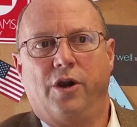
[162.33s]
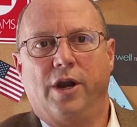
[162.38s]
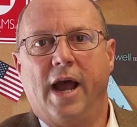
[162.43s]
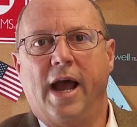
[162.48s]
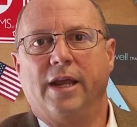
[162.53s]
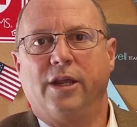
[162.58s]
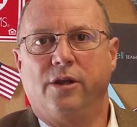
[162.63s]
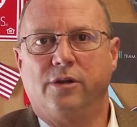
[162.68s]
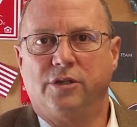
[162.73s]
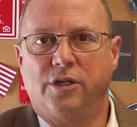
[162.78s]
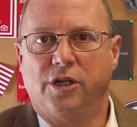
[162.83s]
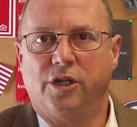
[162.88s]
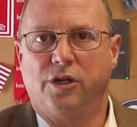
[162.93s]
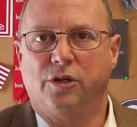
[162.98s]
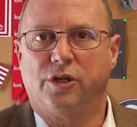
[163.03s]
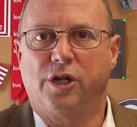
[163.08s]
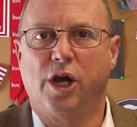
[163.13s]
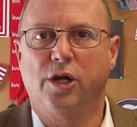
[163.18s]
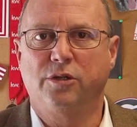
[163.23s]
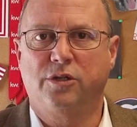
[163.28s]
not using
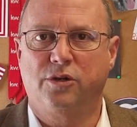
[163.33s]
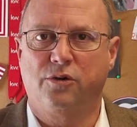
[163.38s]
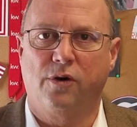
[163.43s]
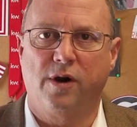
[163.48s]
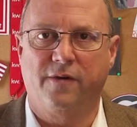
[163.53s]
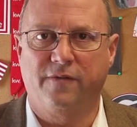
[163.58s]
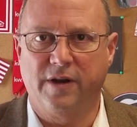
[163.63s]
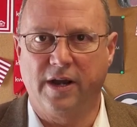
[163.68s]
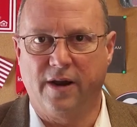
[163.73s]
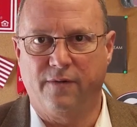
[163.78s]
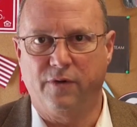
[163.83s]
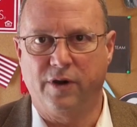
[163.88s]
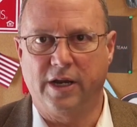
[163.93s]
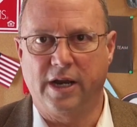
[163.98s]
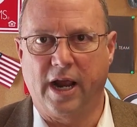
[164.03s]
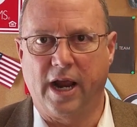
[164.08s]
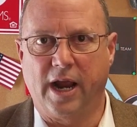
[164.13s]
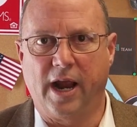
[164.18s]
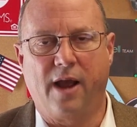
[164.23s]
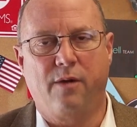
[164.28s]
your toaster oven every
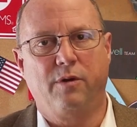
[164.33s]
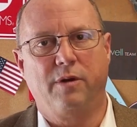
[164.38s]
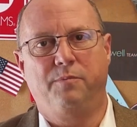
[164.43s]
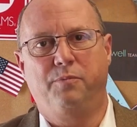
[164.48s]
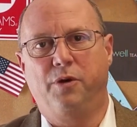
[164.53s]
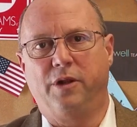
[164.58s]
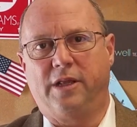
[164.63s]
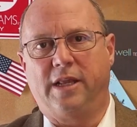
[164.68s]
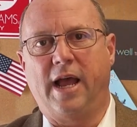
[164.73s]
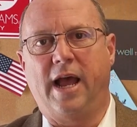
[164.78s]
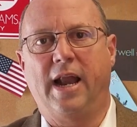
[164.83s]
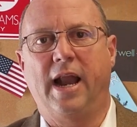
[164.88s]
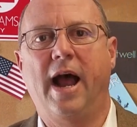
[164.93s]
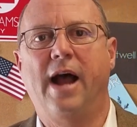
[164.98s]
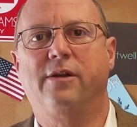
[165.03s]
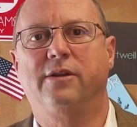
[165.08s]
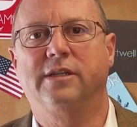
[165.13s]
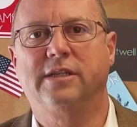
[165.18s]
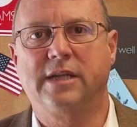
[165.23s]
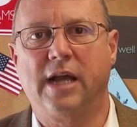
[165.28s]
day. I would put that
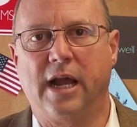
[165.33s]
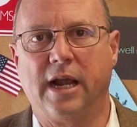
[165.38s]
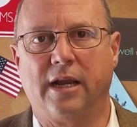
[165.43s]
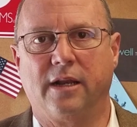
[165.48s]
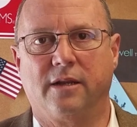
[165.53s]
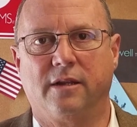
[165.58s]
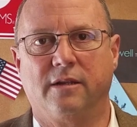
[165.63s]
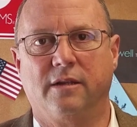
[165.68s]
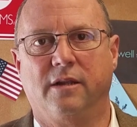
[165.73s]
out of sight.